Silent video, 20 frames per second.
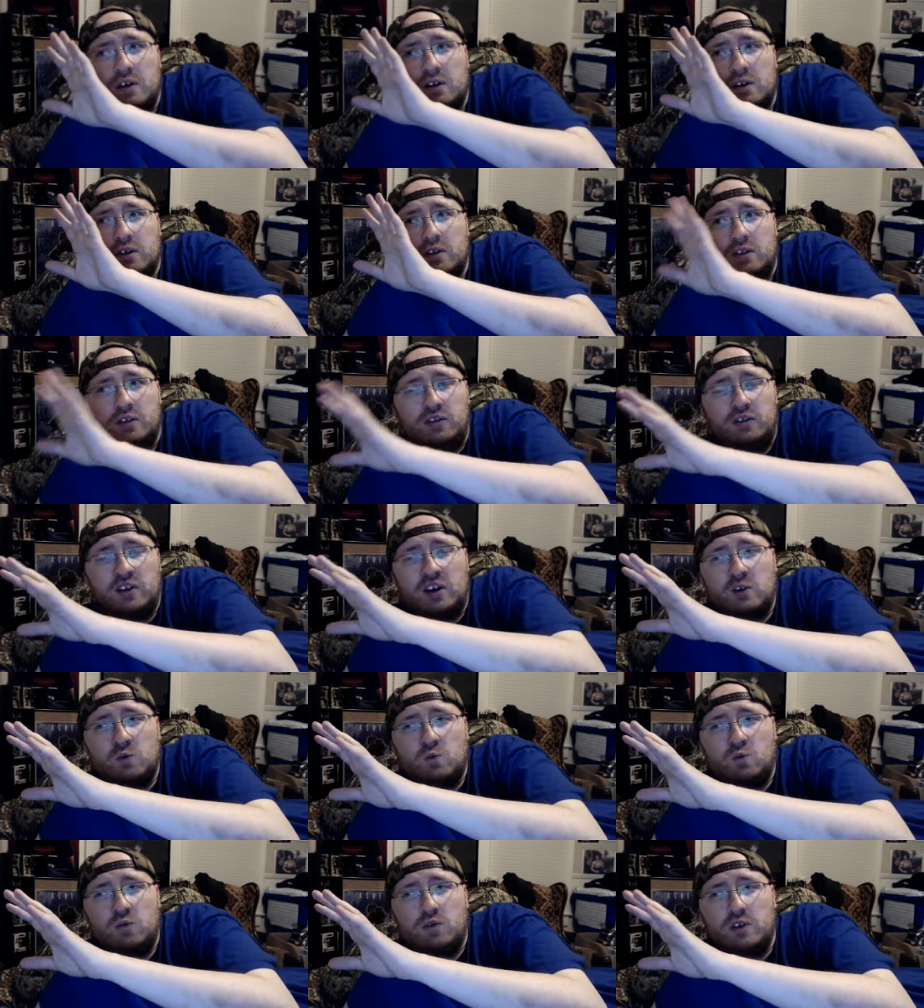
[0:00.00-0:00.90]

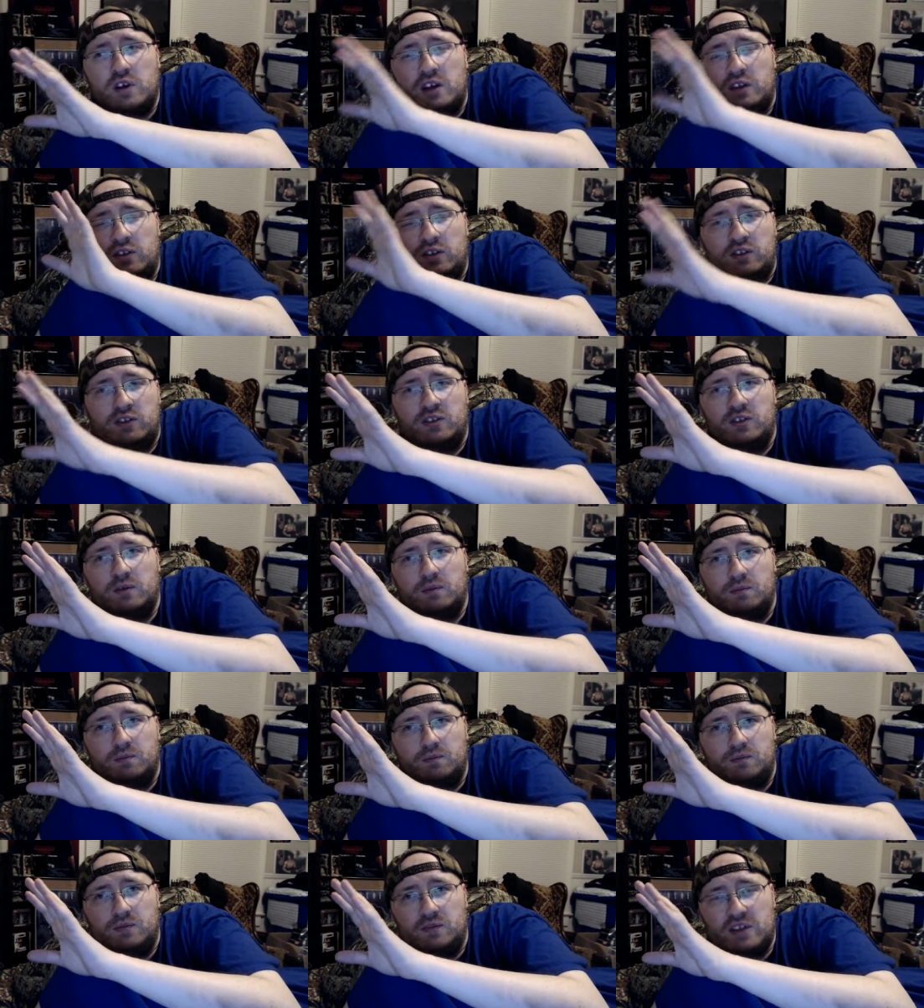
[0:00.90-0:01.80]
sun. It's
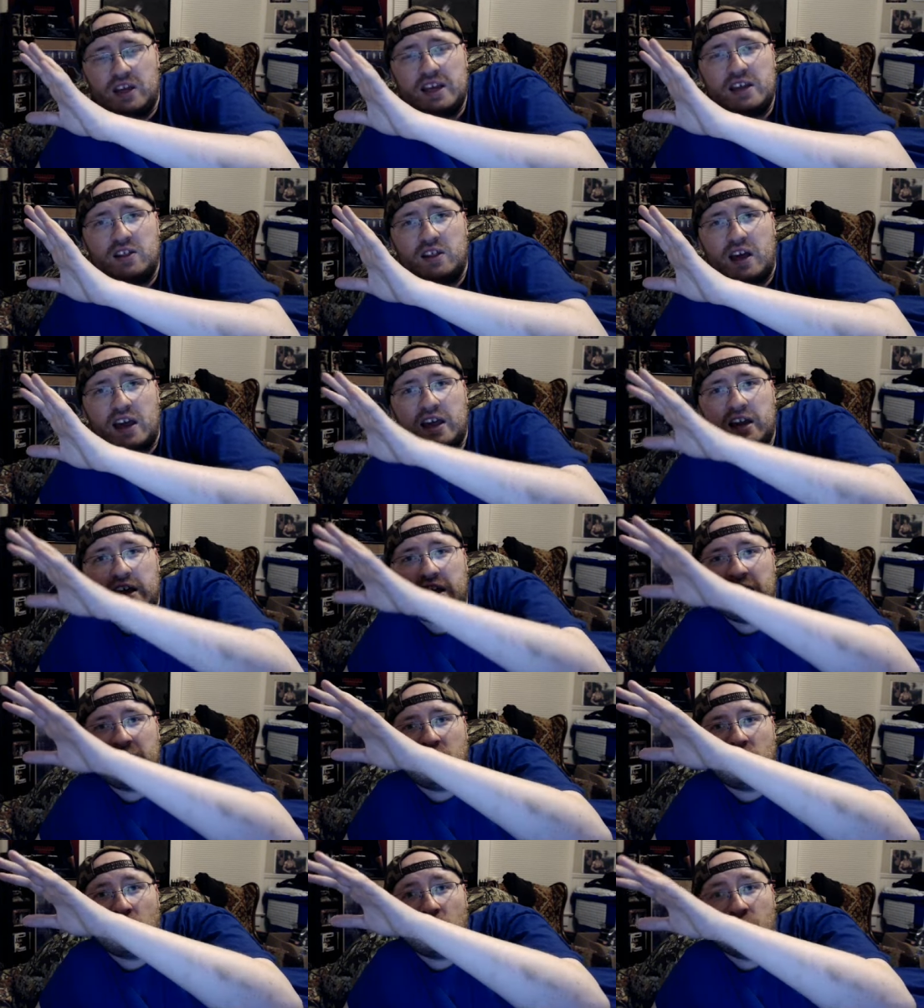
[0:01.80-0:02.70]
daylight
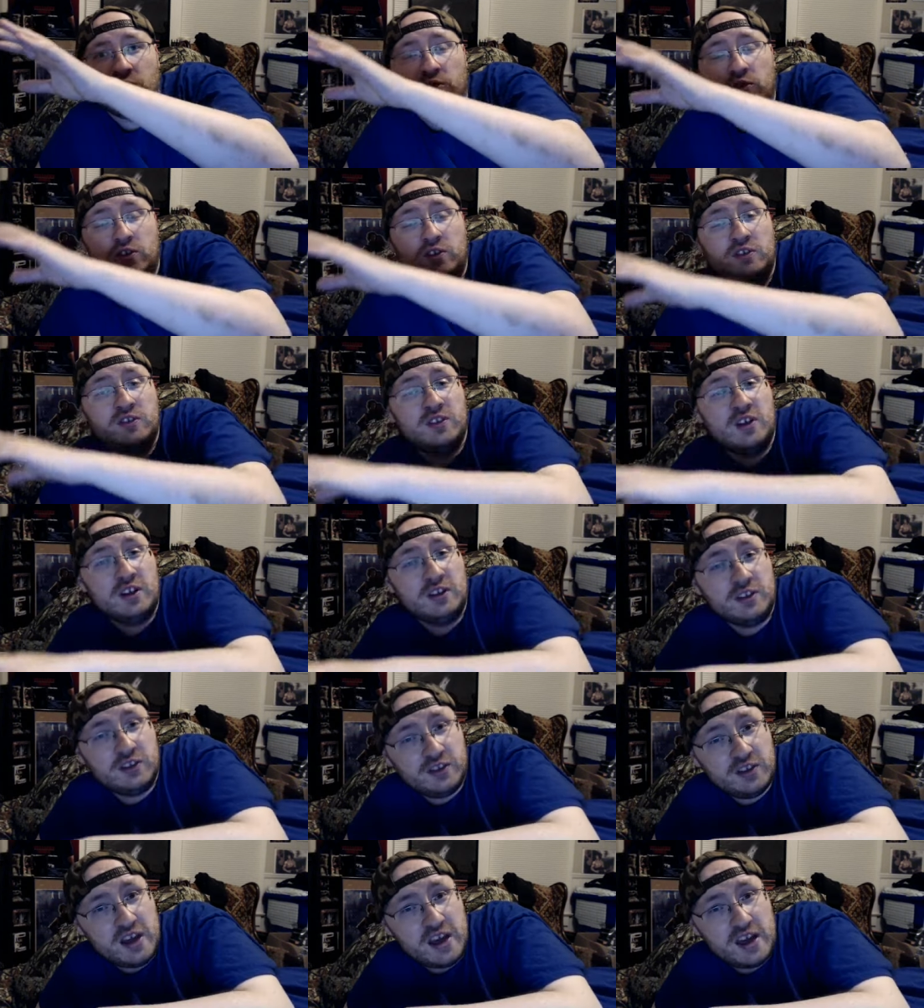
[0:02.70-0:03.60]
and going to the
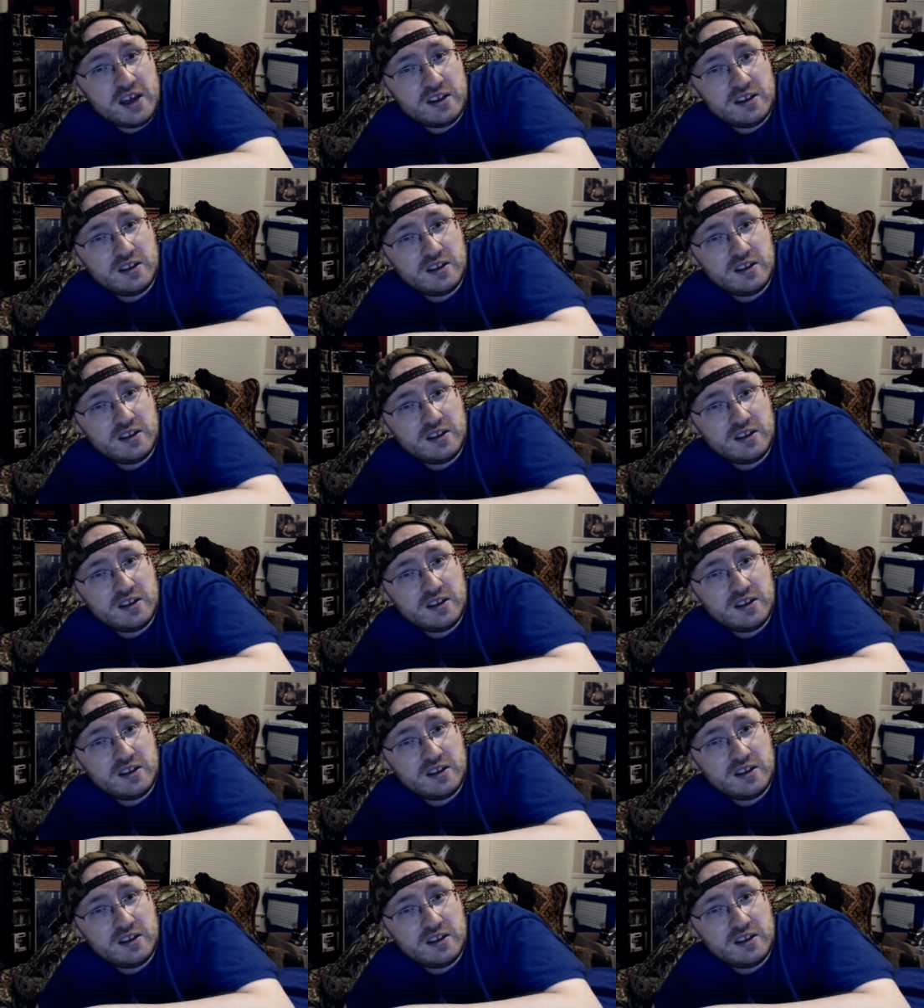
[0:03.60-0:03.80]
sunset.